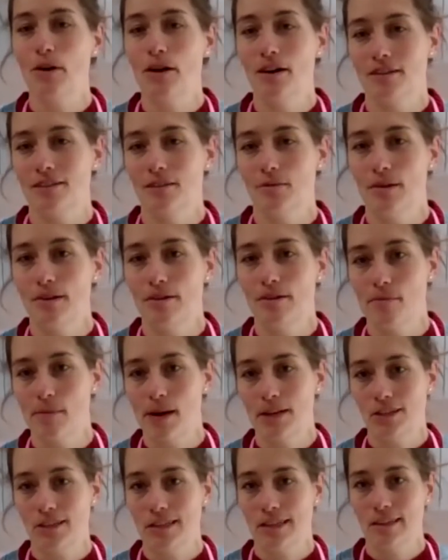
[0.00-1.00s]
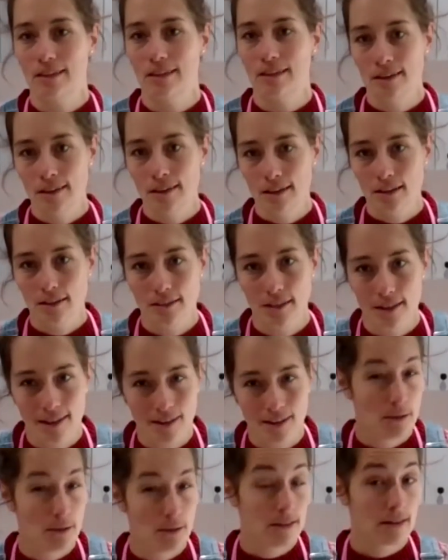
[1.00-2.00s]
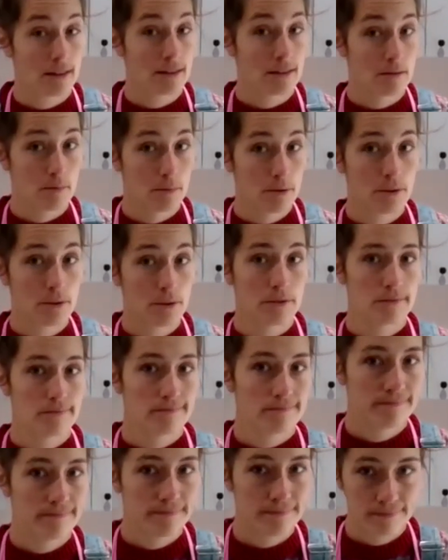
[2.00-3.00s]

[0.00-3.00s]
worse than we're imagining. So that's why I think it's important.